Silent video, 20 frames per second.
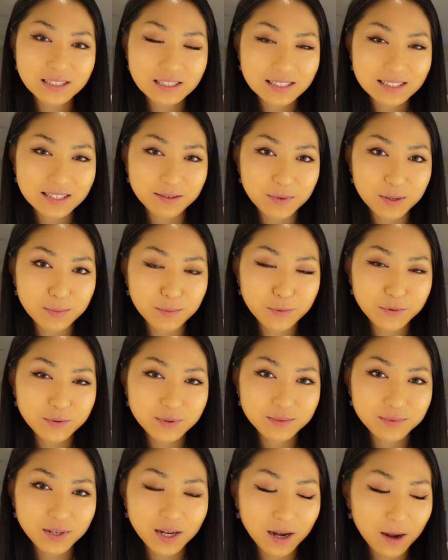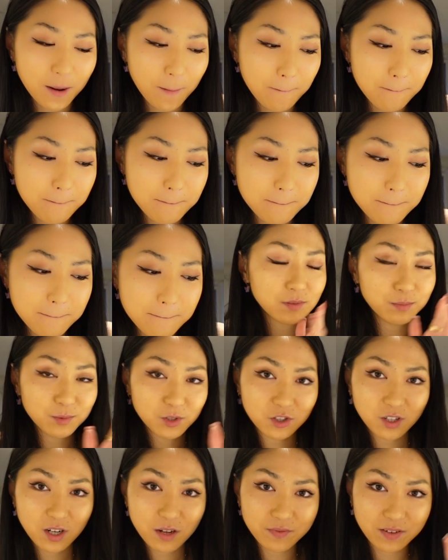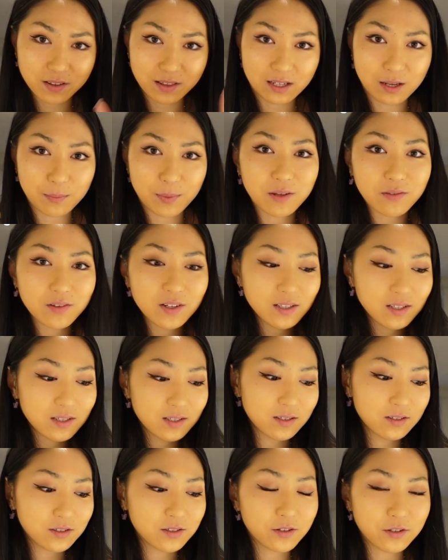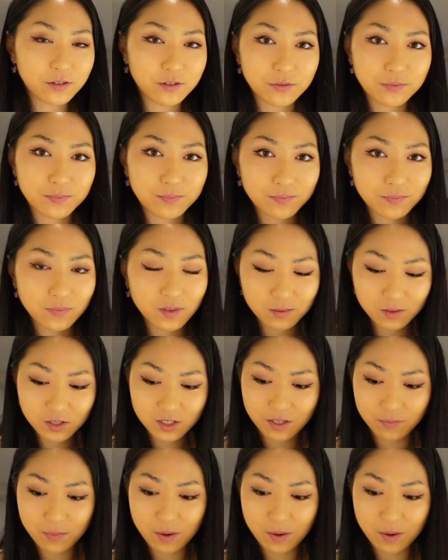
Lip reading: just give me a moment. I'm just gonna have to think about this, so just give